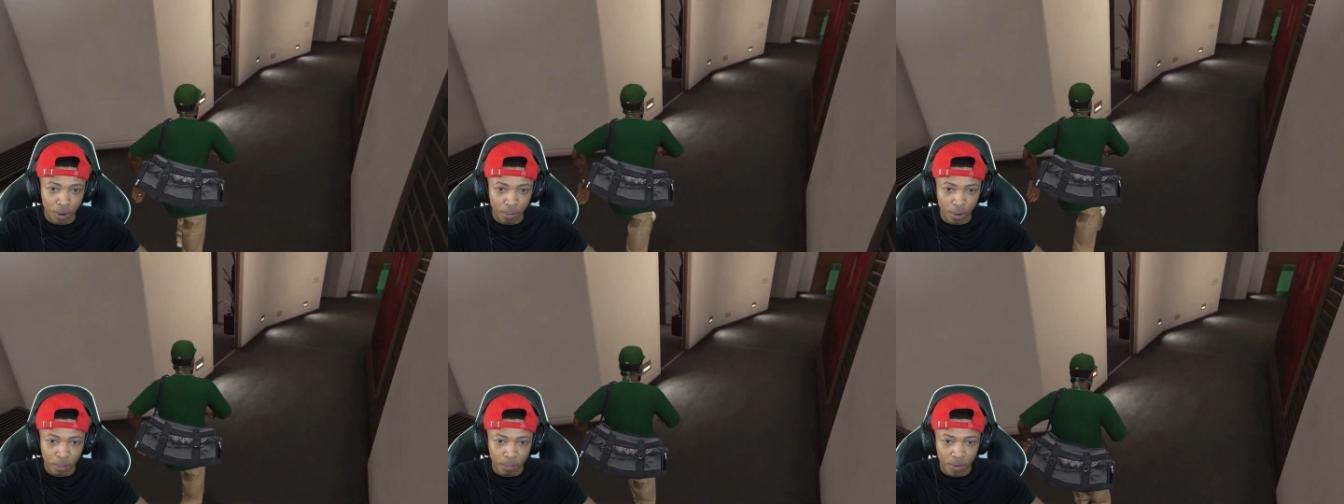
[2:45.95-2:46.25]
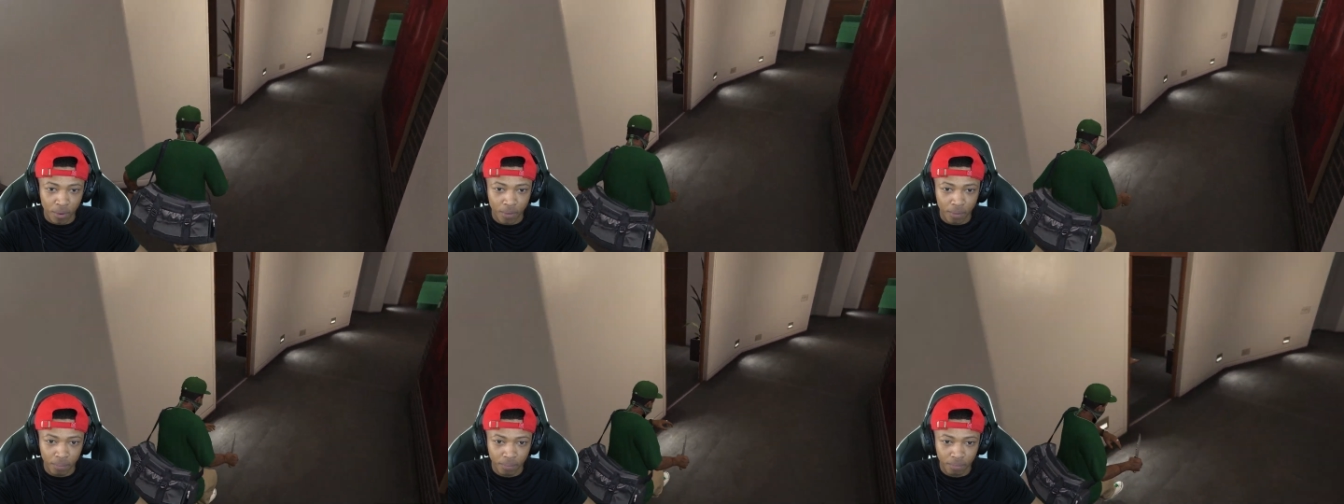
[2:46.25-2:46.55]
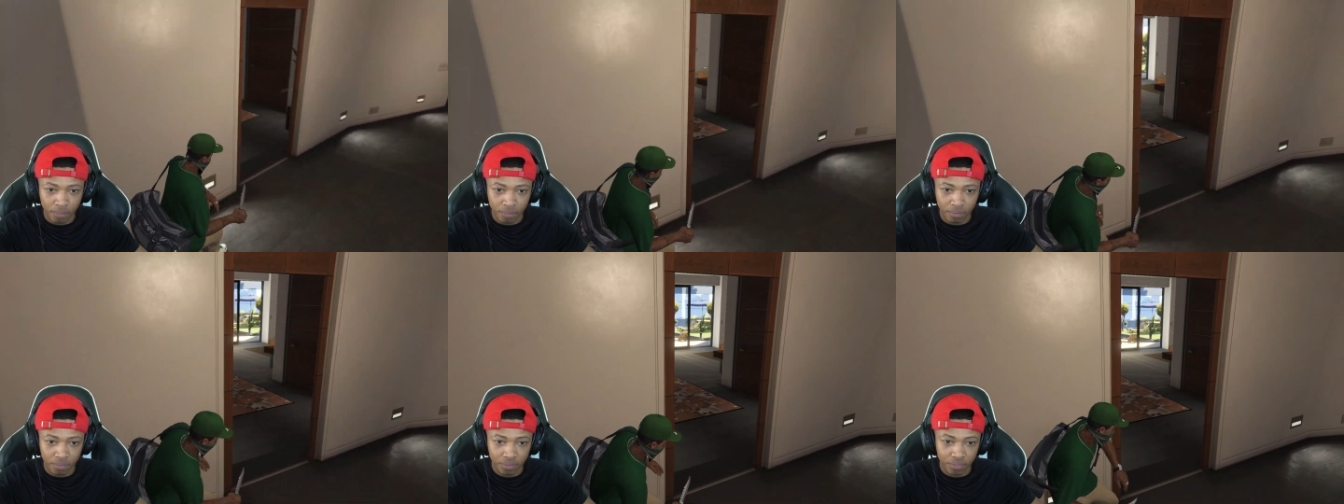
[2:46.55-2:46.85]
come on,
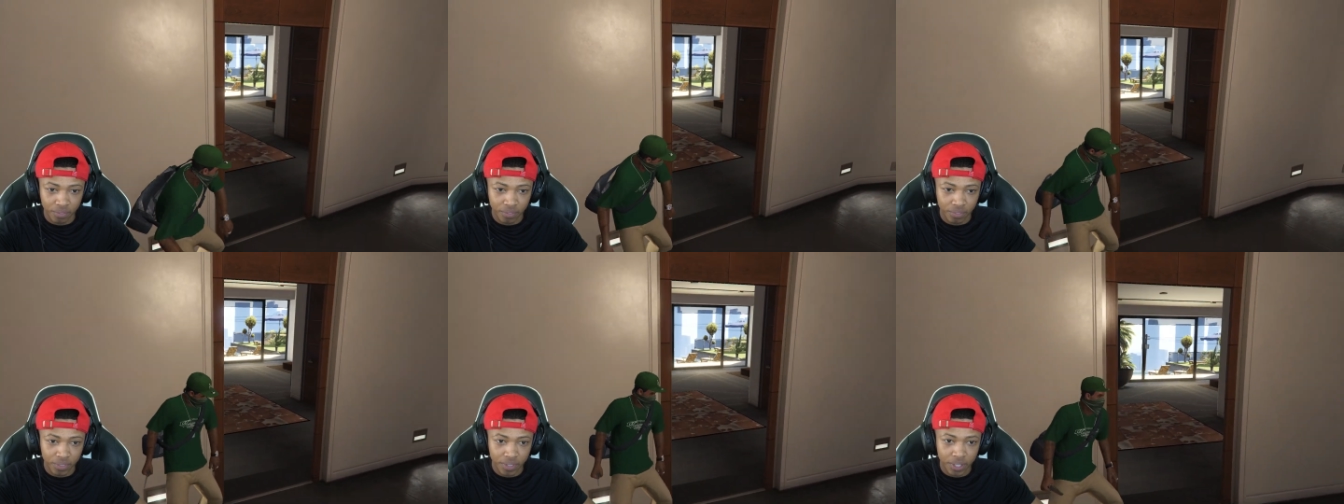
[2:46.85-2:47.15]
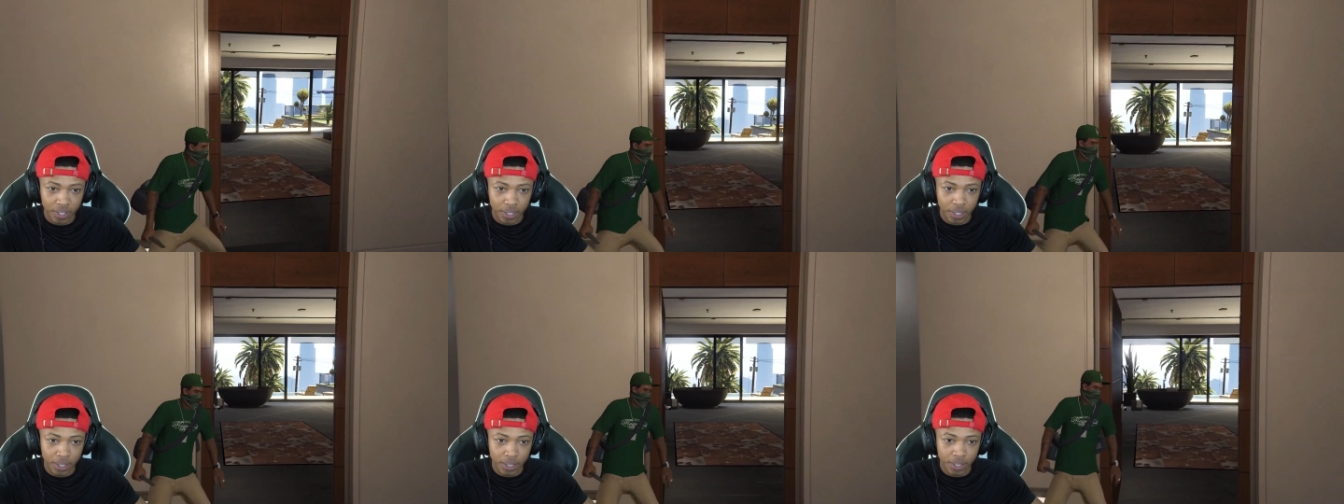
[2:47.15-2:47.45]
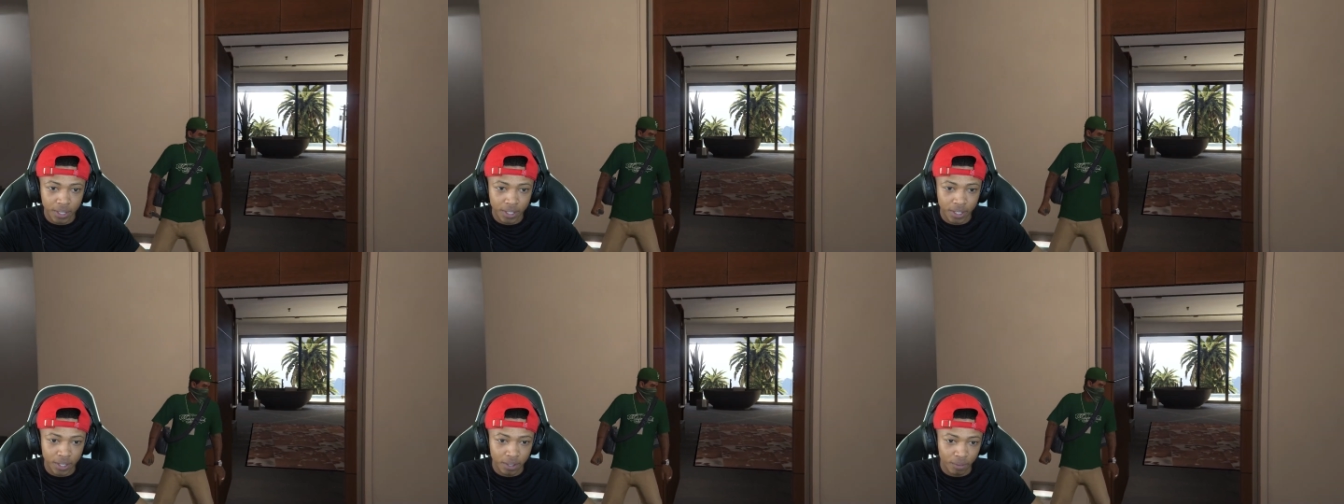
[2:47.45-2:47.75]
come
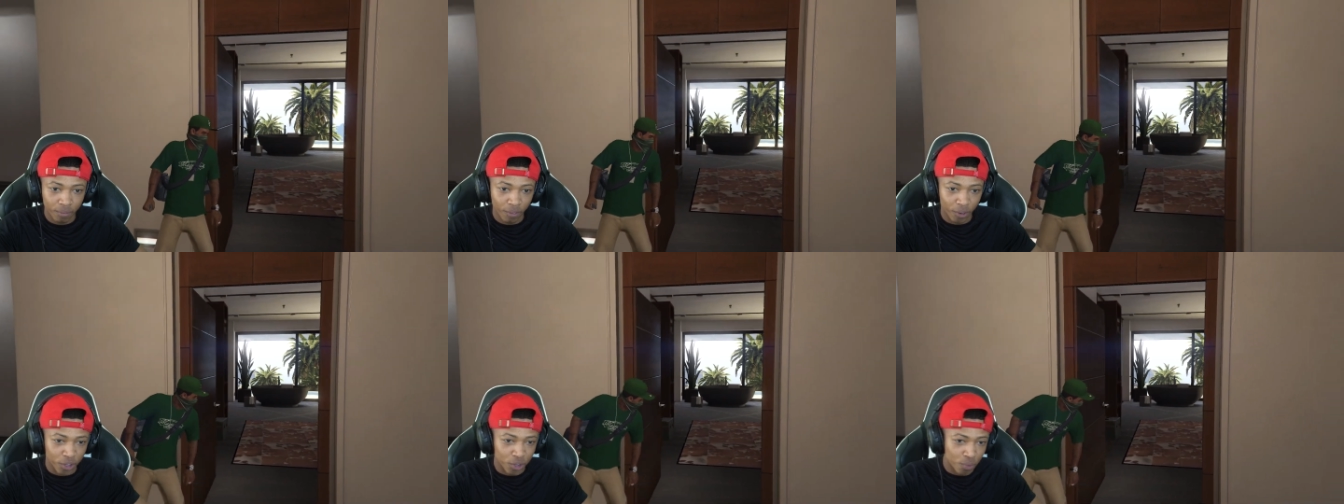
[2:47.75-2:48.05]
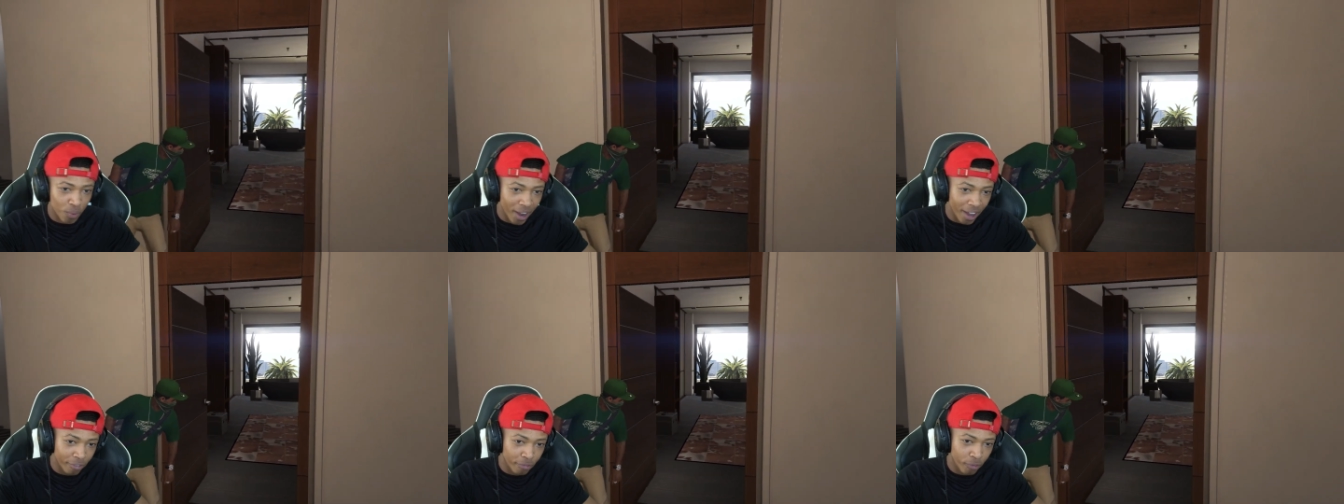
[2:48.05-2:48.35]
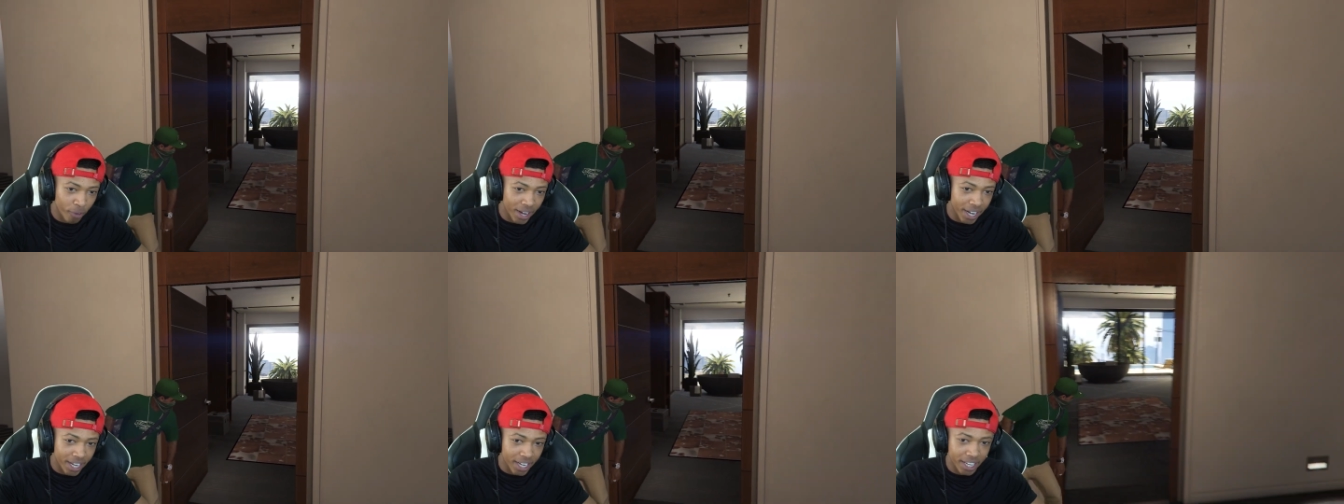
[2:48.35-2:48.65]
on. Where you at,
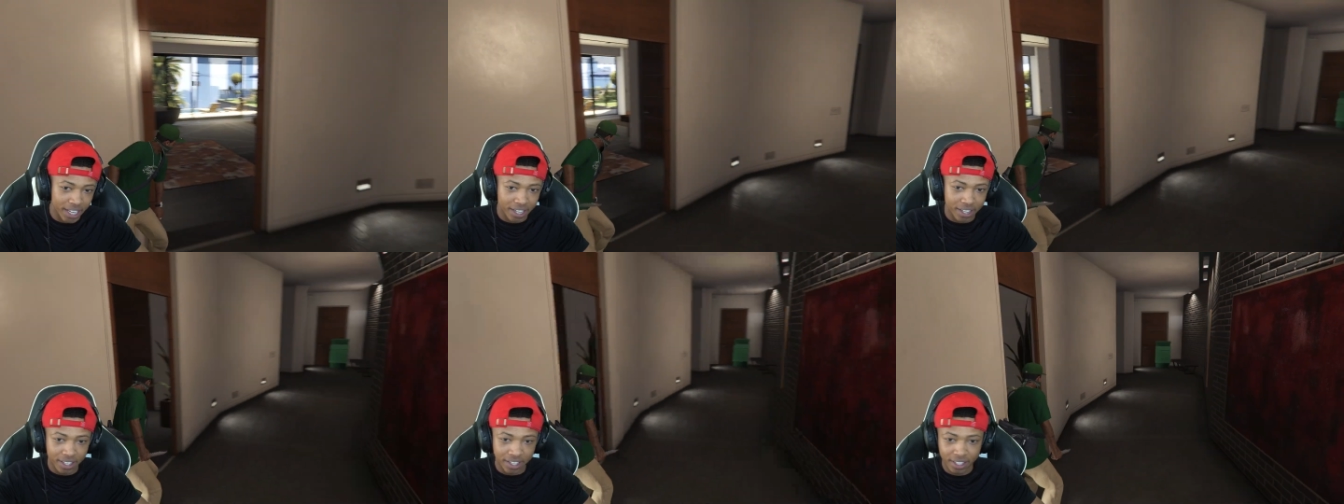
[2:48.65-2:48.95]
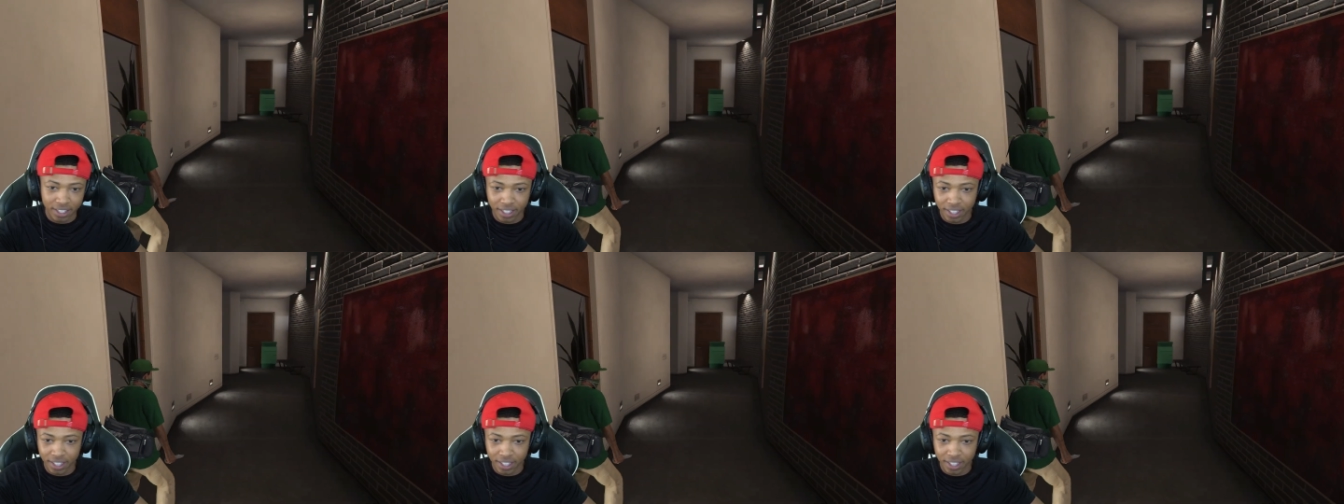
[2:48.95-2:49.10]
Franklin?